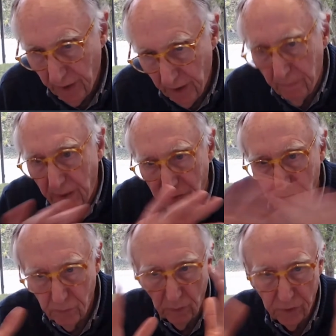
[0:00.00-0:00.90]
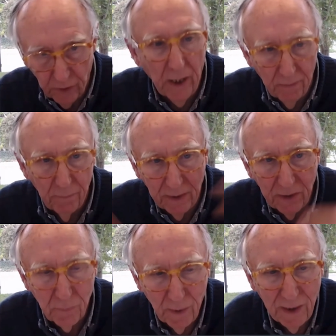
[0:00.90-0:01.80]
databases, which are kind of
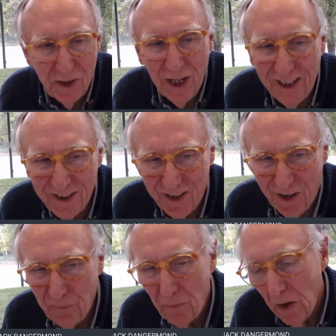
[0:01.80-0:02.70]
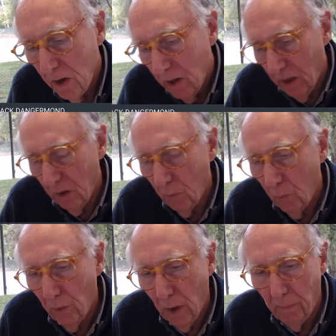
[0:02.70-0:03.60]
big spreadsheets,
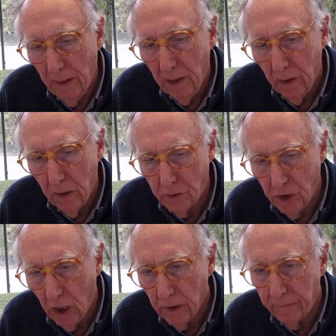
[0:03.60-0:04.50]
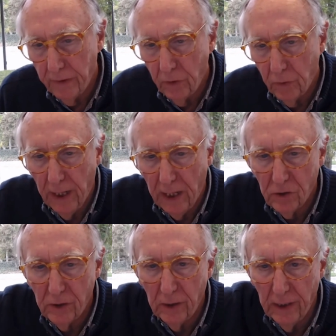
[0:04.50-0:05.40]
About geography, you can
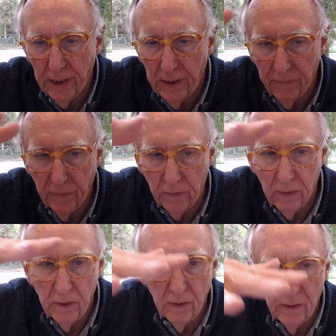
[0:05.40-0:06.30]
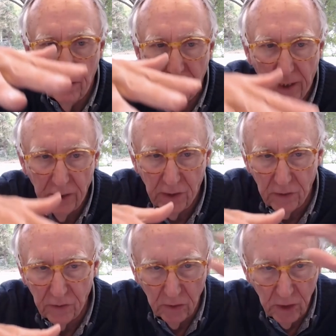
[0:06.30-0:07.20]
actually lay different data
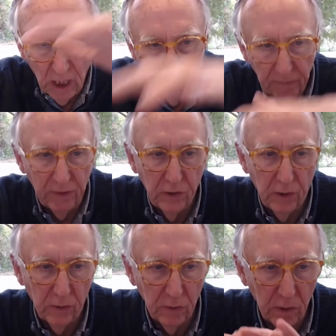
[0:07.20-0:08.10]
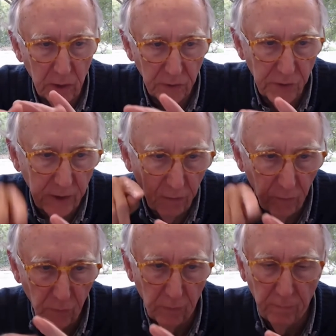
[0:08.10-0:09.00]
sets on top of each other and see
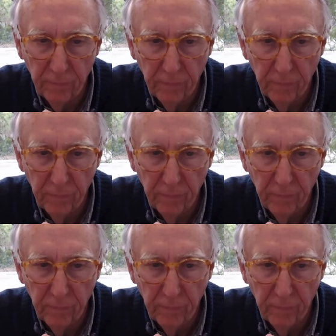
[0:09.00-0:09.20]
through them